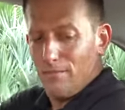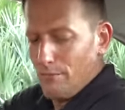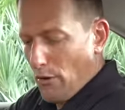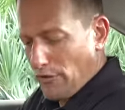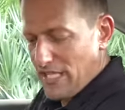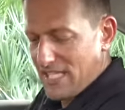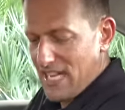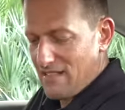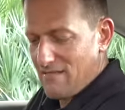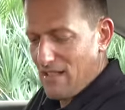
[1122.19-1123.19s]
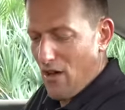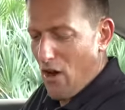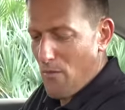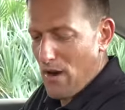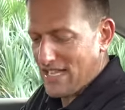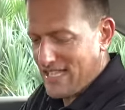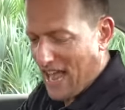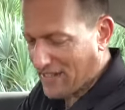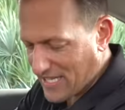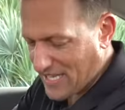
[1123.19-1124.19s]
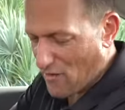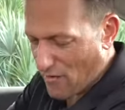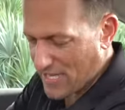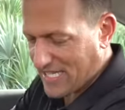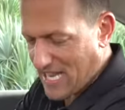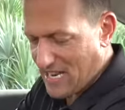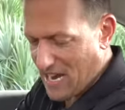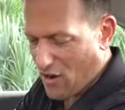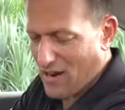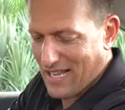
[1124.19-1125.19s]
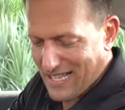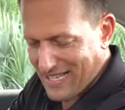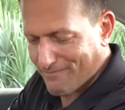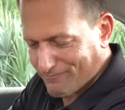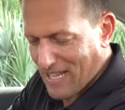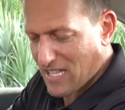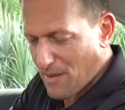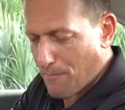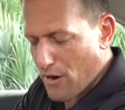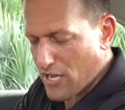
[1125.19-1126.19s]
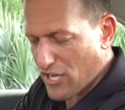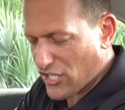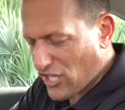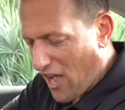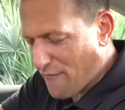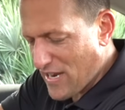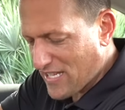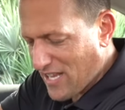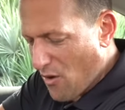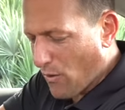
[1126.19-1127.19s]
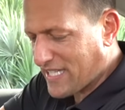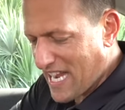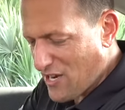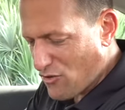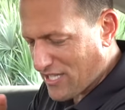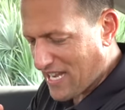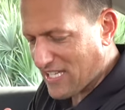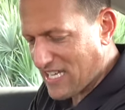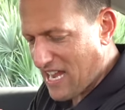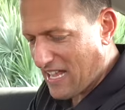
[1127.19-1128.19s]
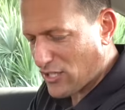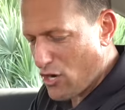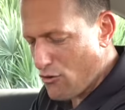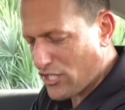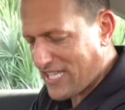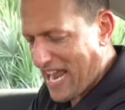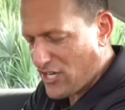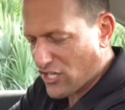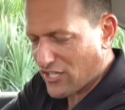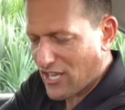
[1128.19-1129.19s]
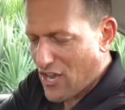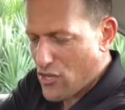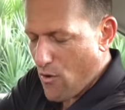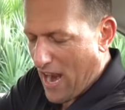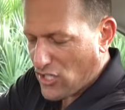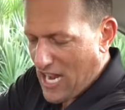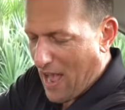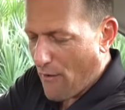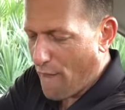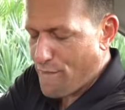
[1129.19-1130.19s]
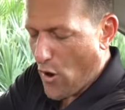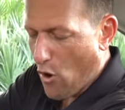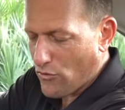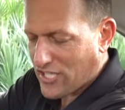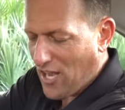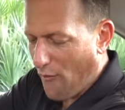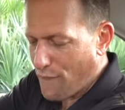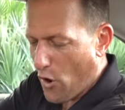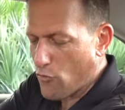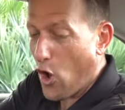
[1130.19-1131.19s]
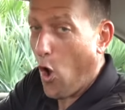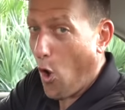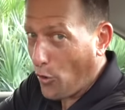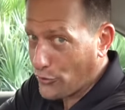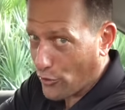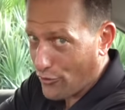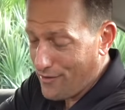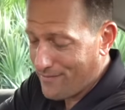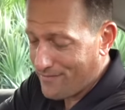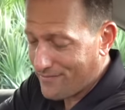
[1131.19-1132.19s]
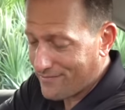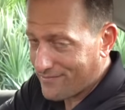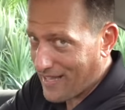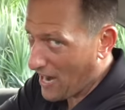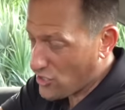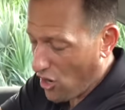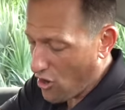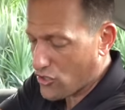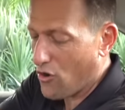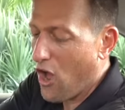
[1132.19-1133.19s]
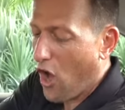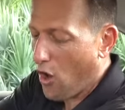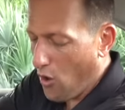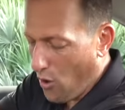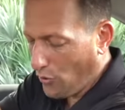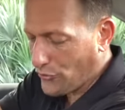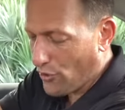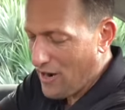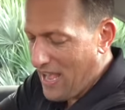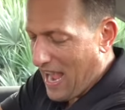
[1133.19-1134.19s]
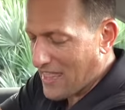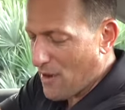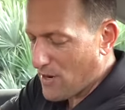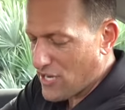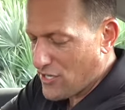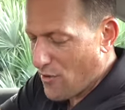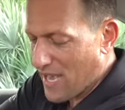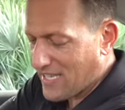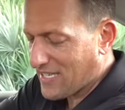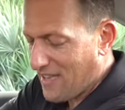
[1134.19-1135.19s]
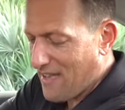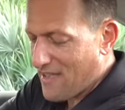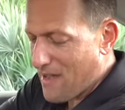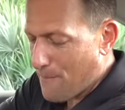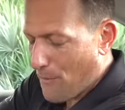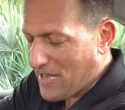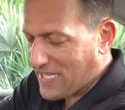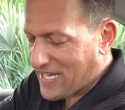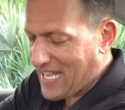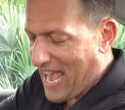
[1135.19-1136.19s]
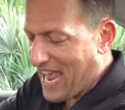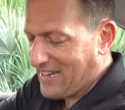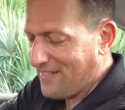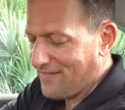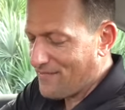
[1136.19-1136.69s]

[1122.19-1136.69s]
Pull the seat, the armrest down, the center of the seat here. That's a pretty good softness. What's interesting is you got two stages. You actually have a phone, cell phone holder, not a charger, a holder, and then what you do is you press it again,